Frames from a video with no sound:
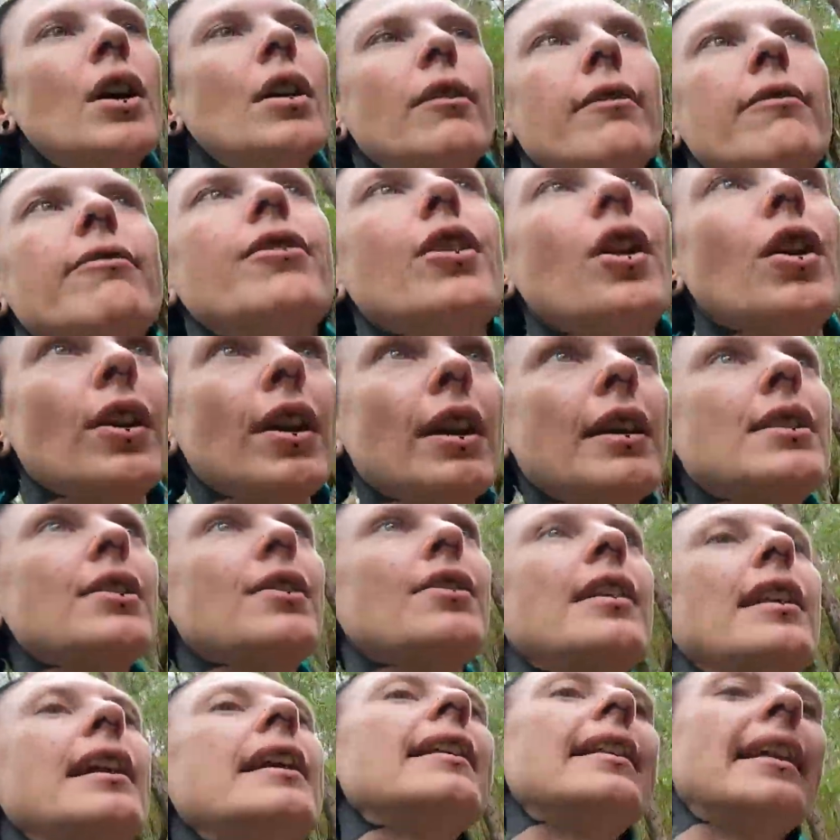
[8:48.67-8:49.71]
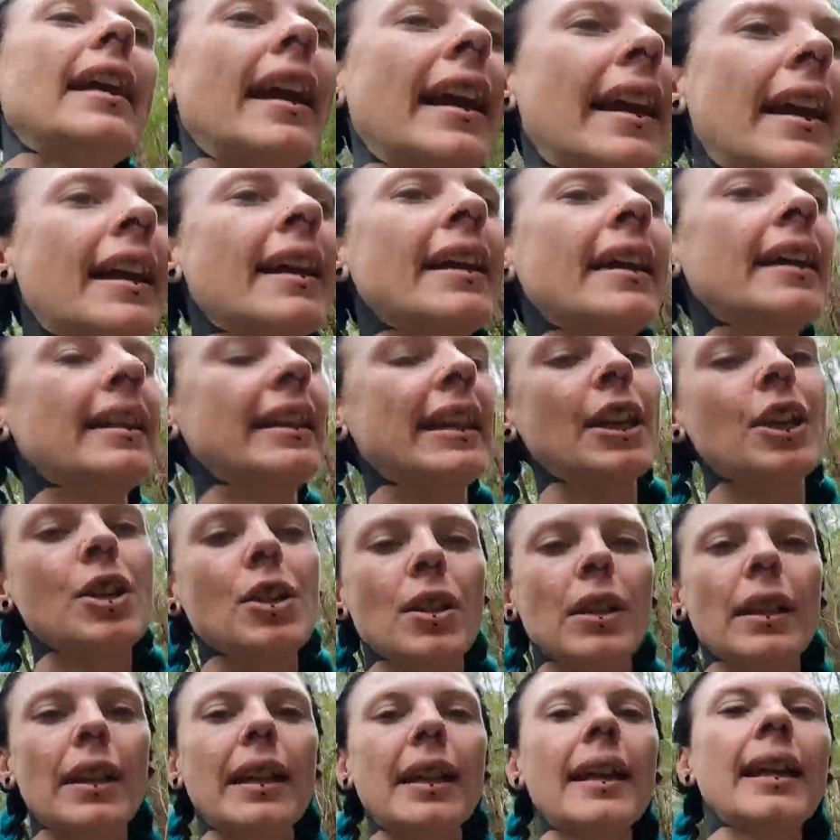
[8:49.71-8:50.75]
vloggers or anything, they're
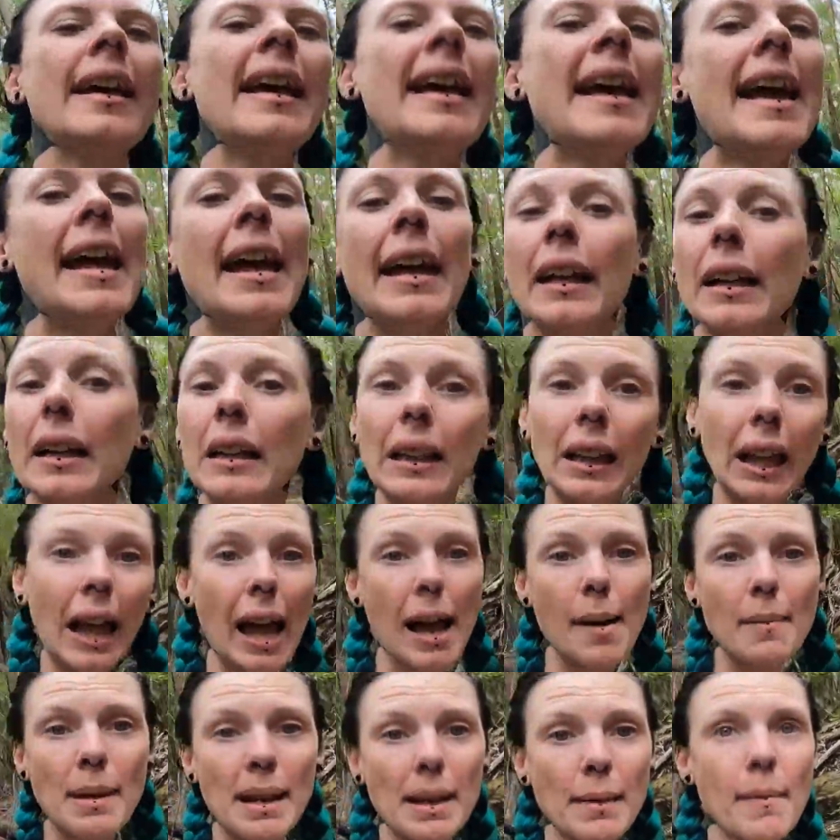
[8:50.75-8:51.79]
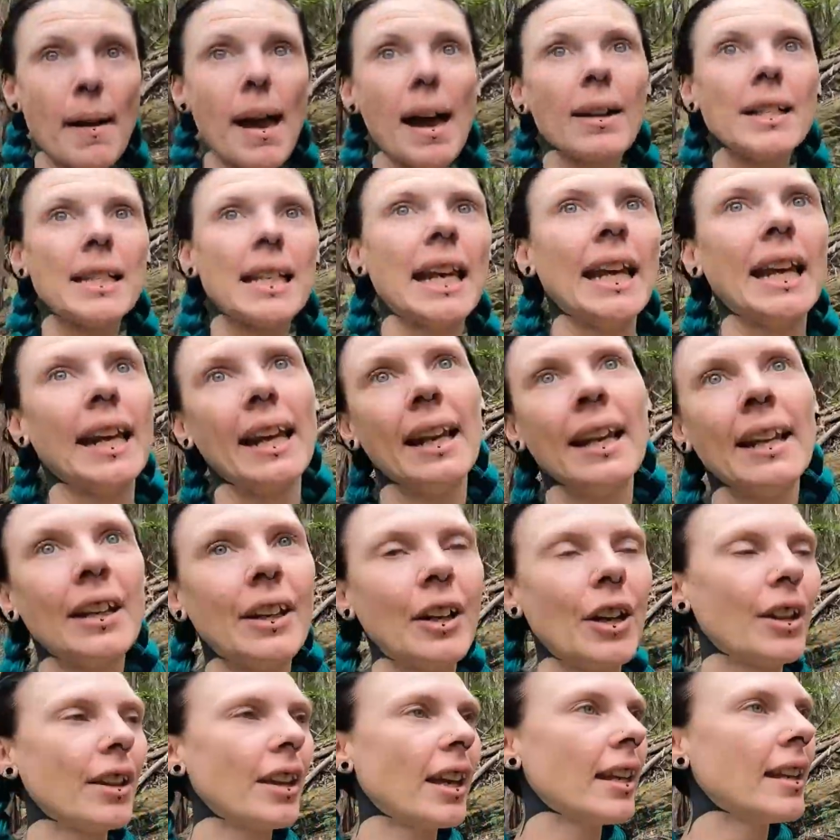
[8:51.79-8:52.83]
usually climbing a mountain. You
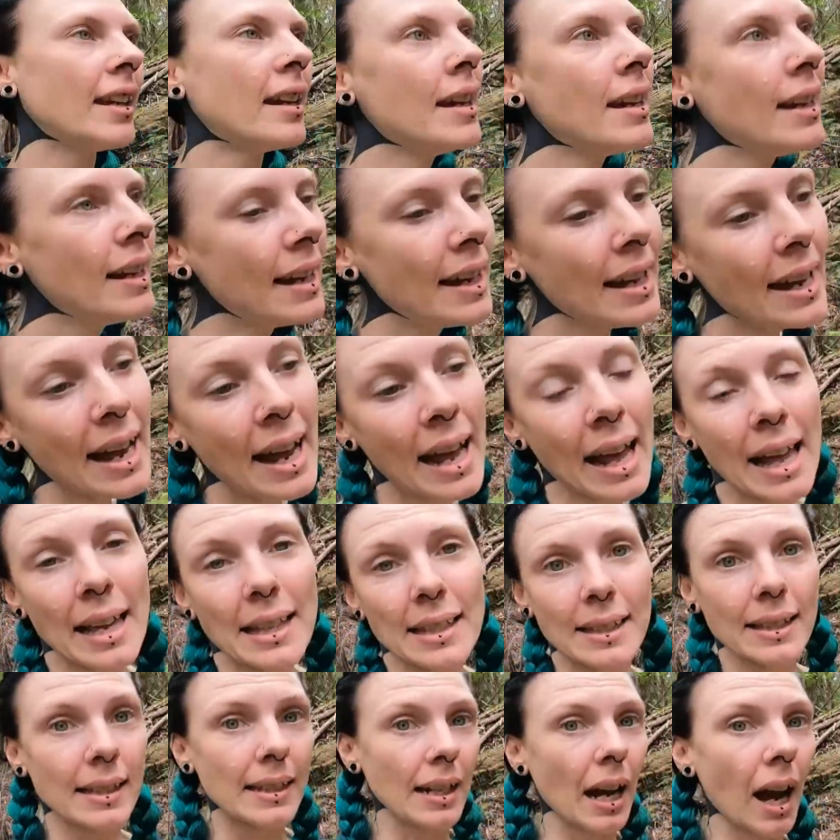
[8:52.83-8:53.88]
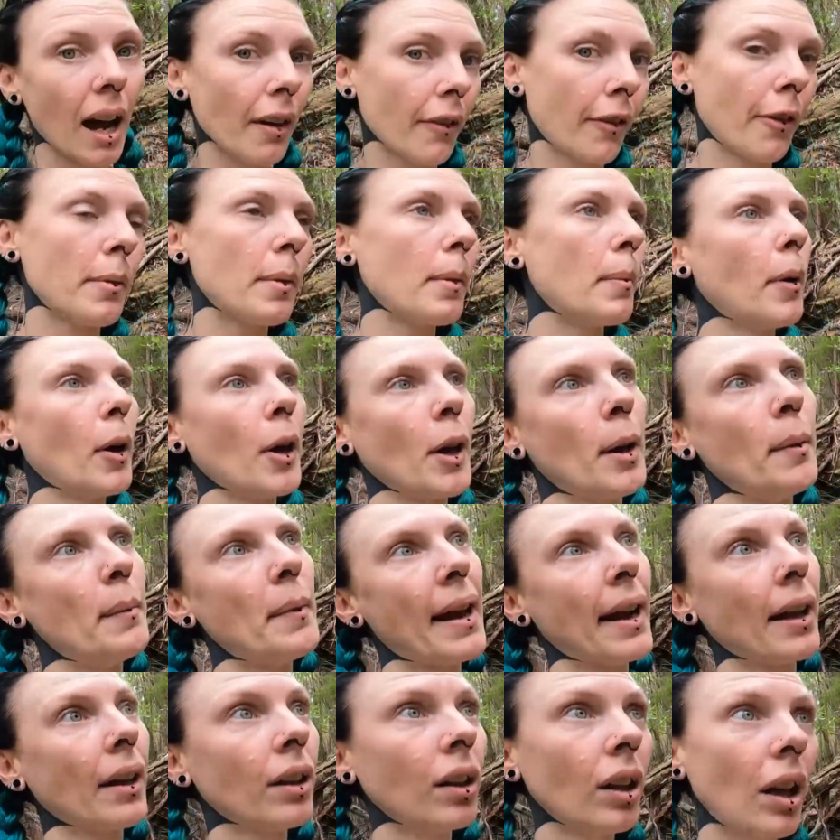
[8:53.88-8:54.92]
know, they start from the bottom
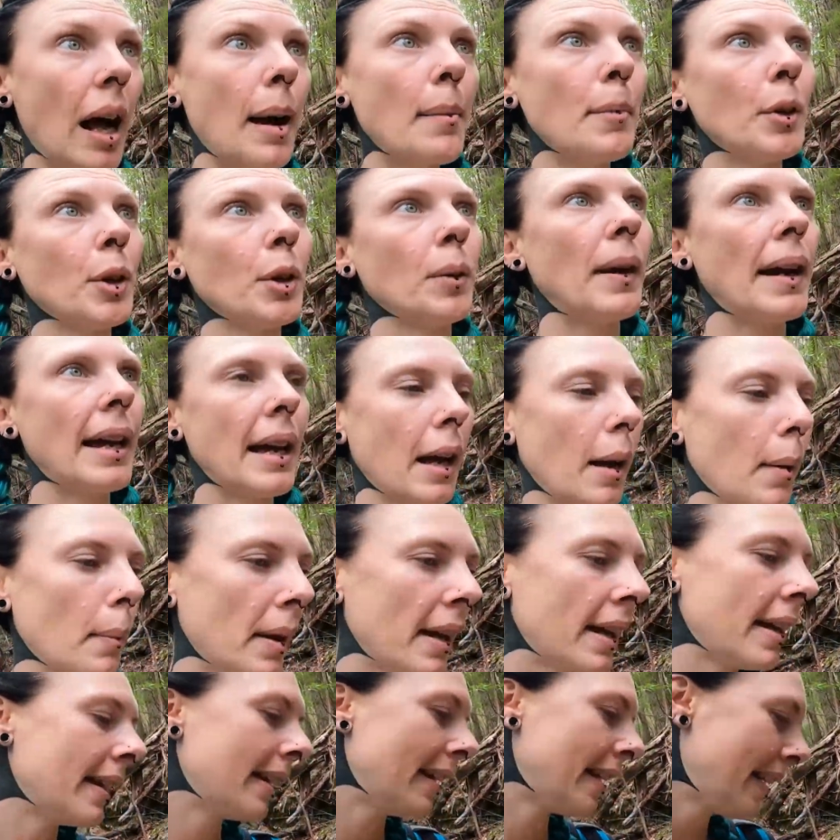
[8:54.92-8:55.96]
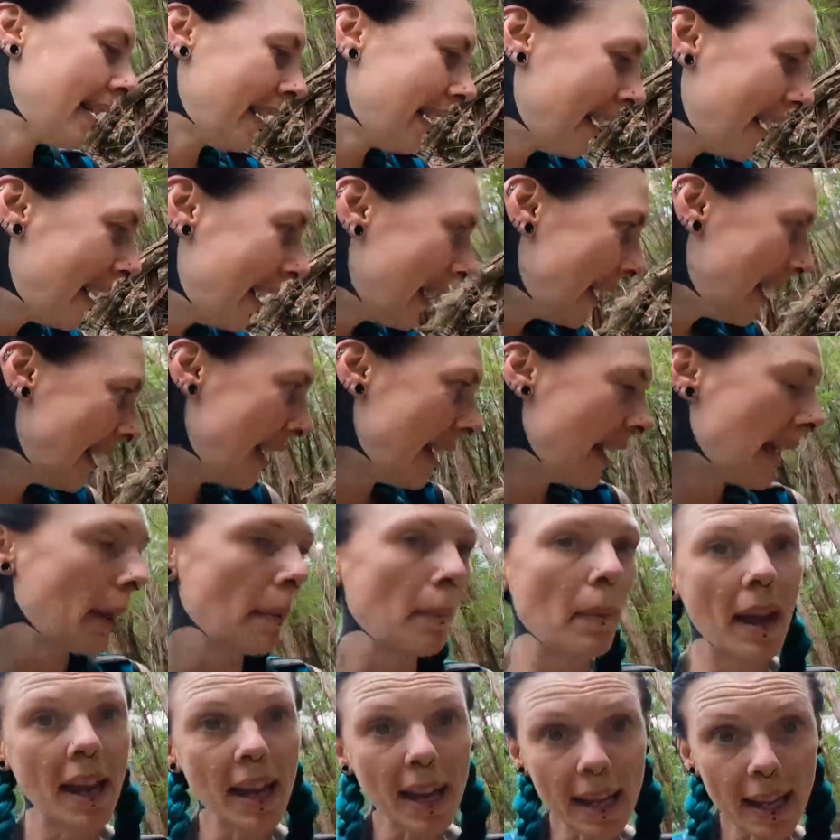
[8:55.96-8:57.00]
and climb all the way up.
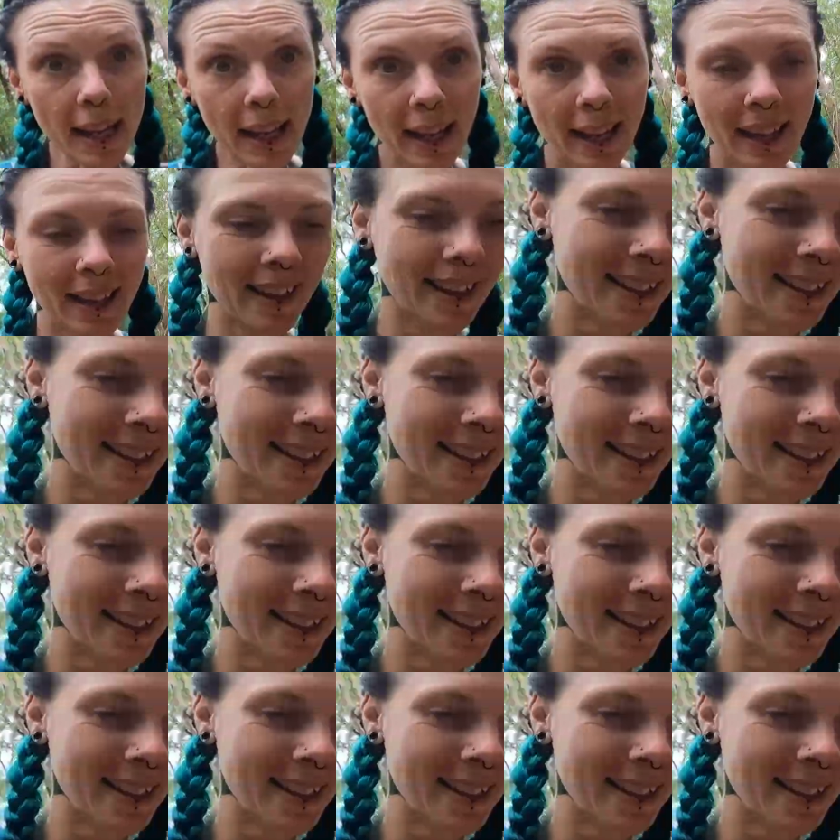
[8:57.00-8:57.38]
Me?